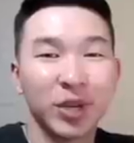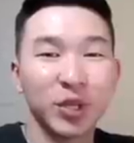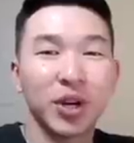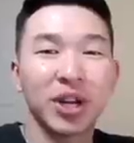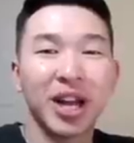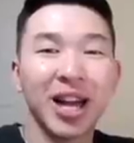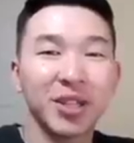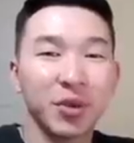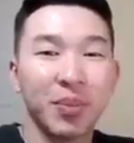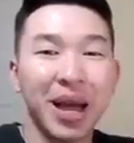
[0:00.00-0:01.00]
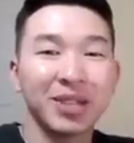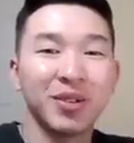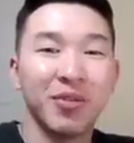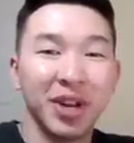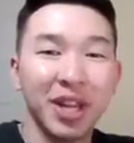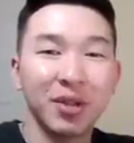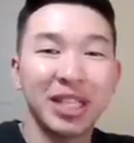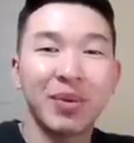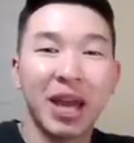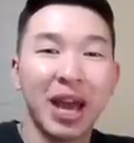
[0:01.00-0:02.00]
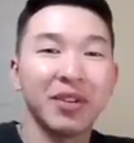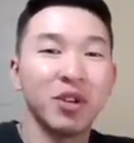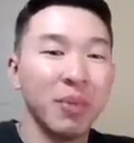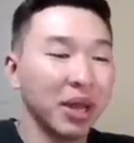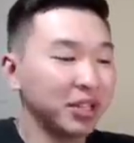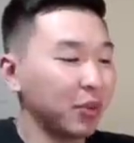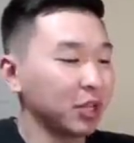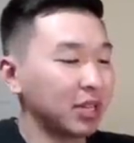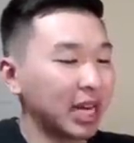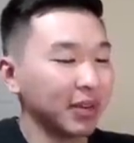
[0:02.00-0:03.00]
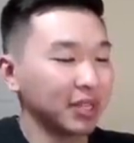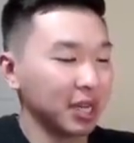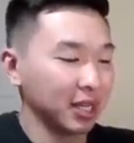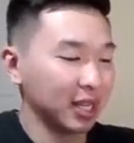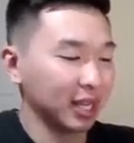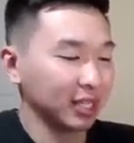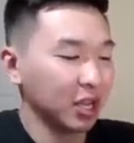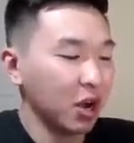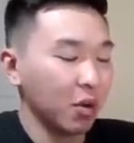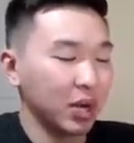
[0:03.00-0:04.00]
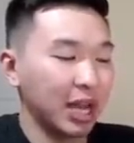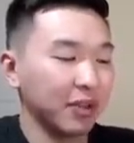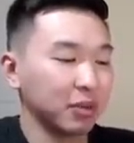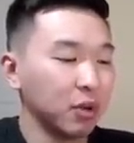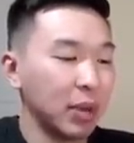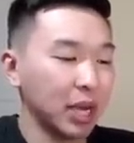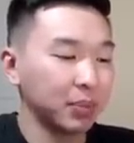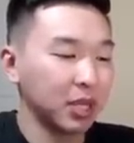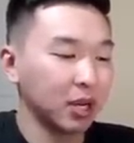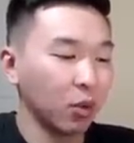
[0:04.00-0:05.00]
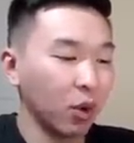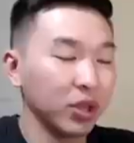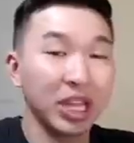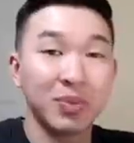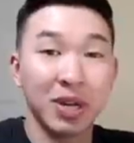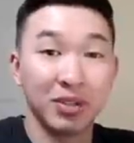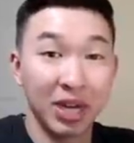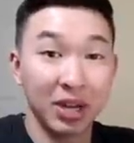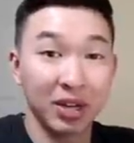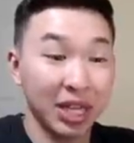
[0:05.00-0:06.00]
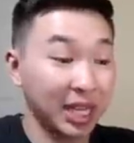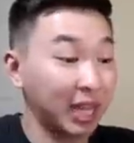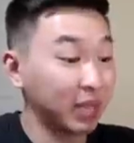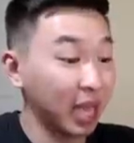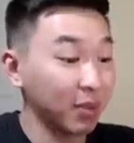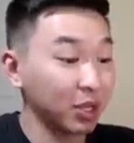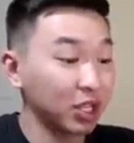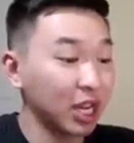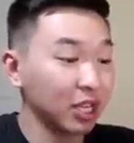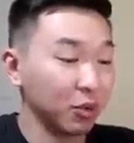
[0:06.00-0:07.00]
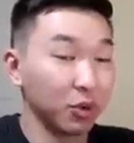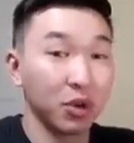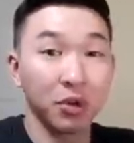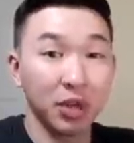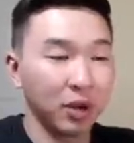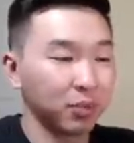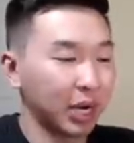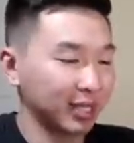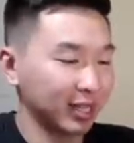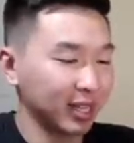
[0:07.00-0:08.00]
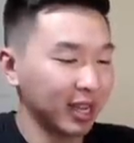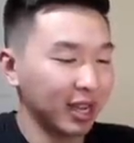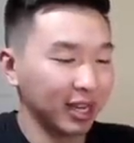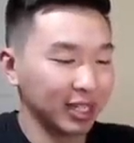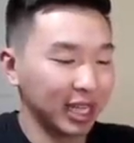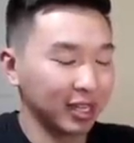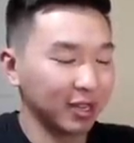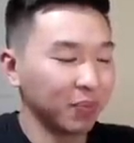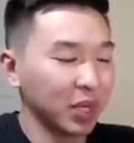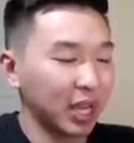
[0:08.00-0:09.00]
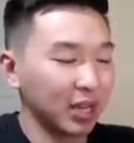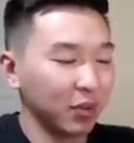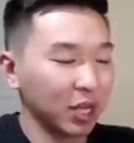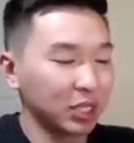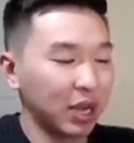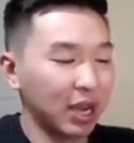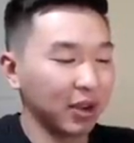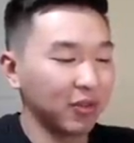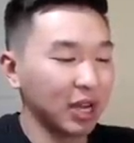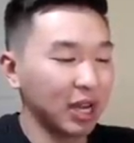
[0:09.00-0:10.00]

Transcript: What's going on, guys? Welcome back to a new video. Today we have a new mail day with a lot of exciting things. We have some new pickups here, one that I spent a lot on that came damaged, so we'll go through that whole process in a second. And then we'll also have